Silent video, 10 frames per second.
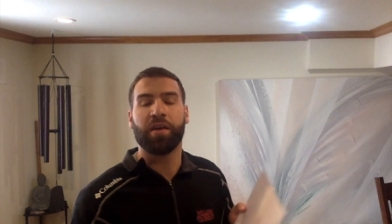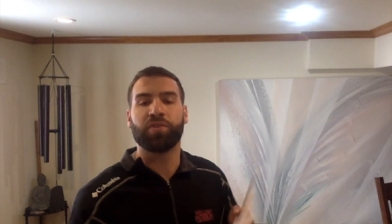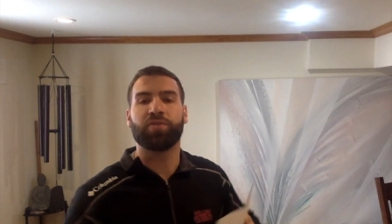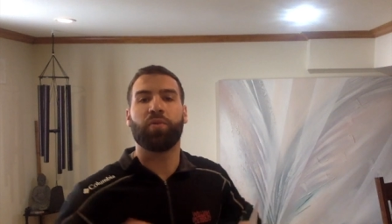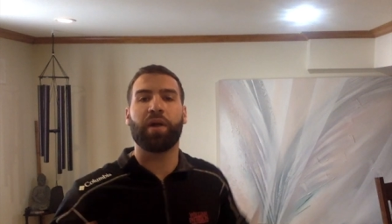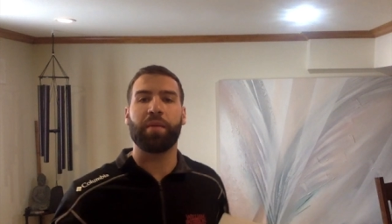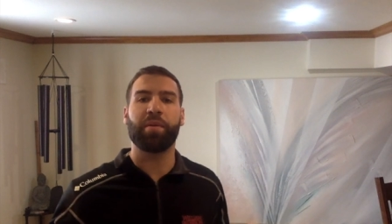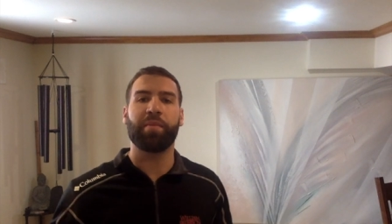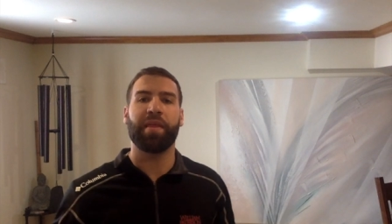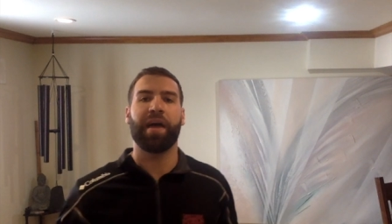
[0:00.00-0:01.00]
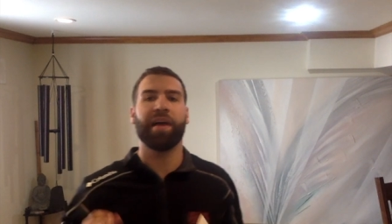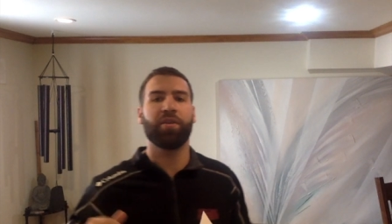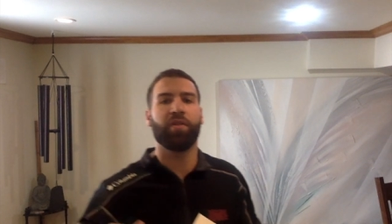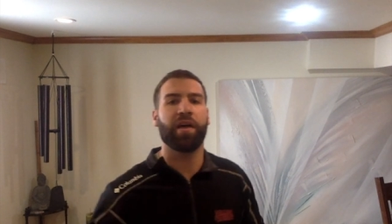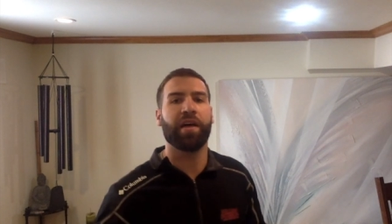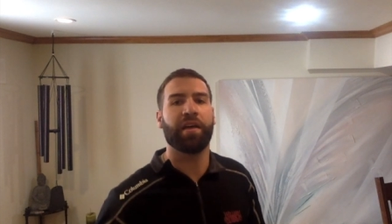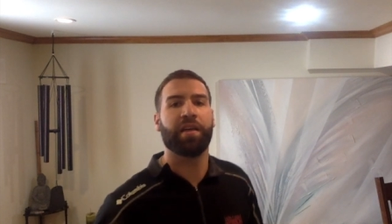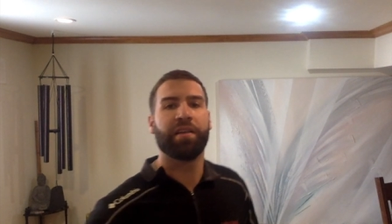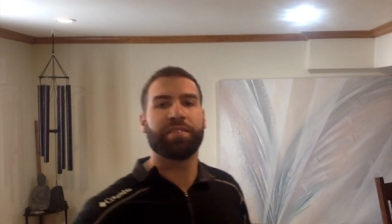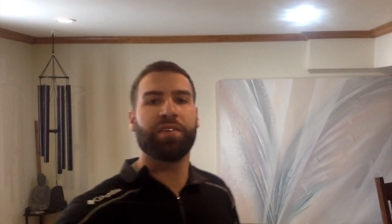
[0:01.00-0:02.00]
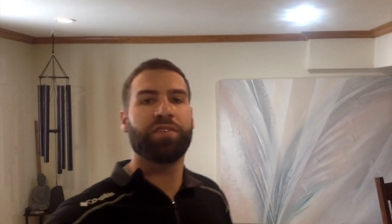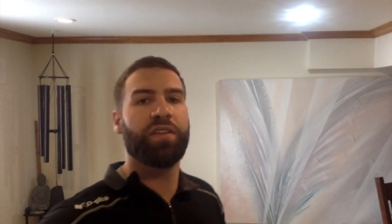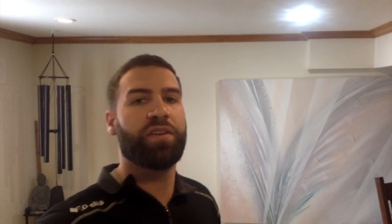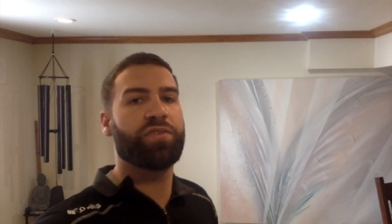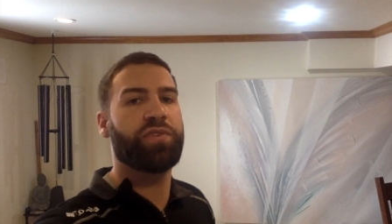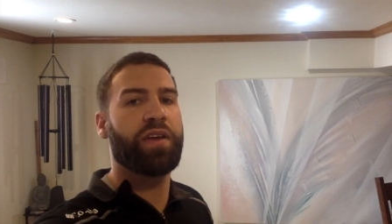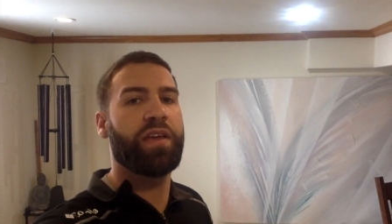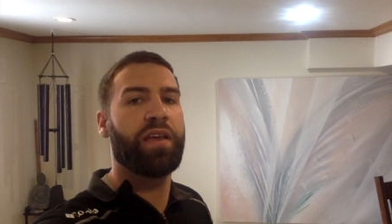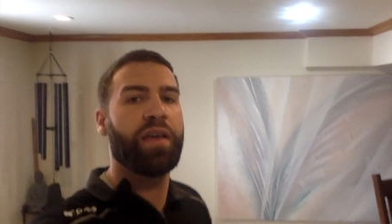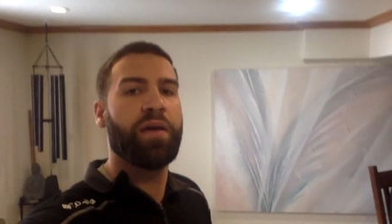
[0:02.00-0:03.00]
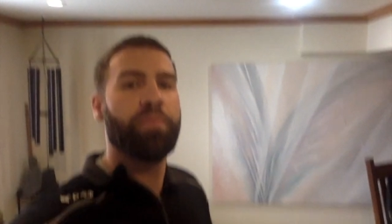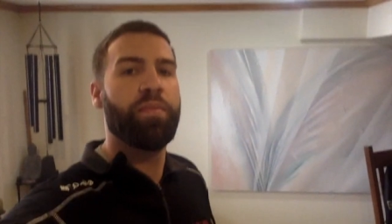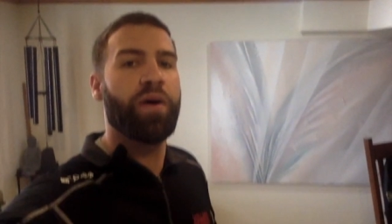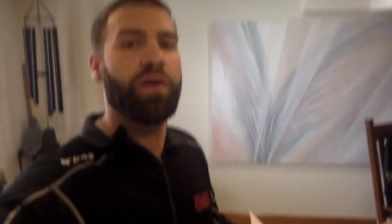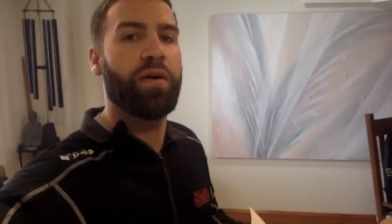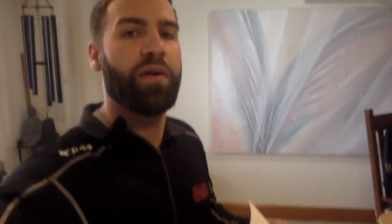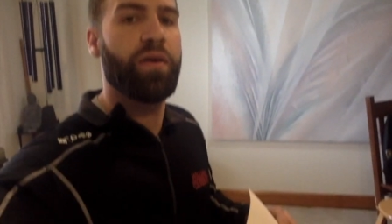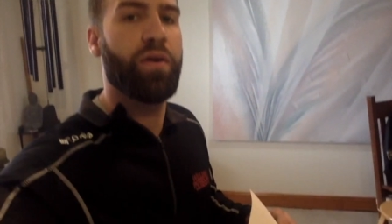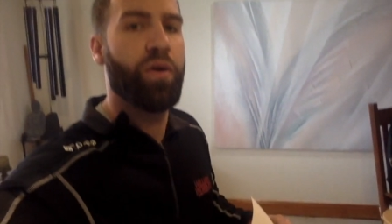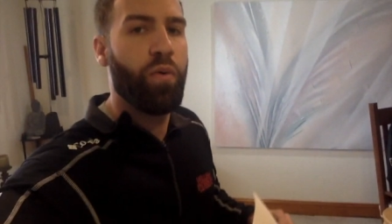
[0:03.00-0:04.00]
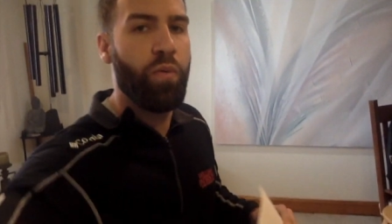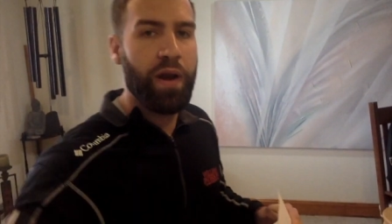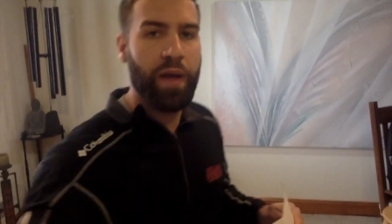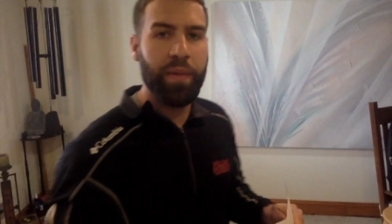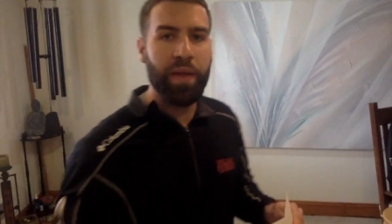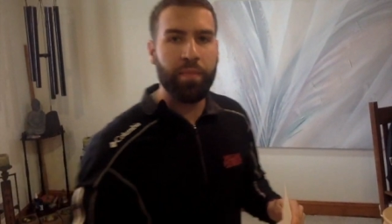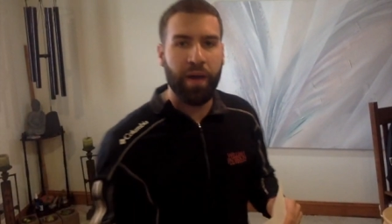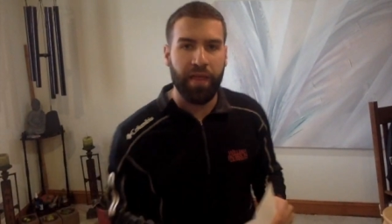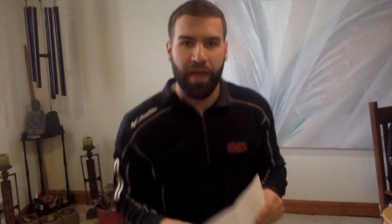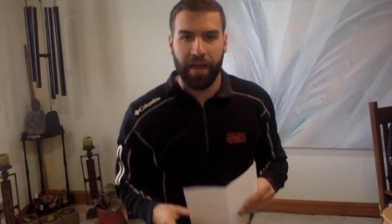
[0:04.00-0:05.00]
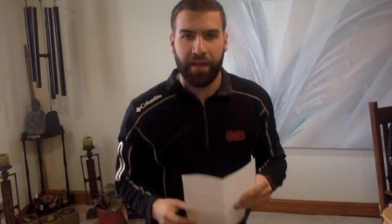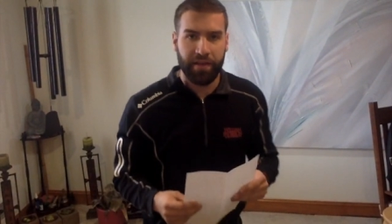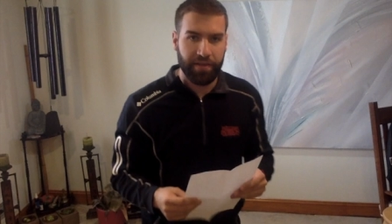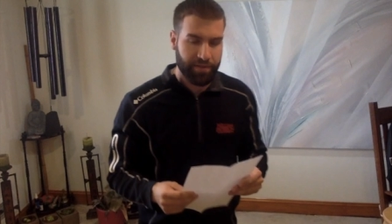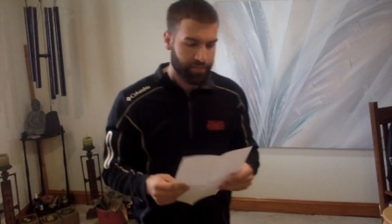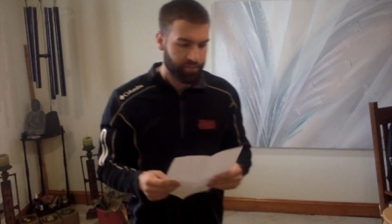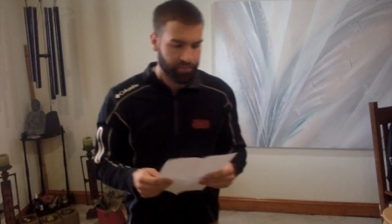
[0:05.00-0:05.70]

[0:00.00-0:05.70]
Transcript: So what I mean by that, I know that sounds a little tricky, but what I mean by that is,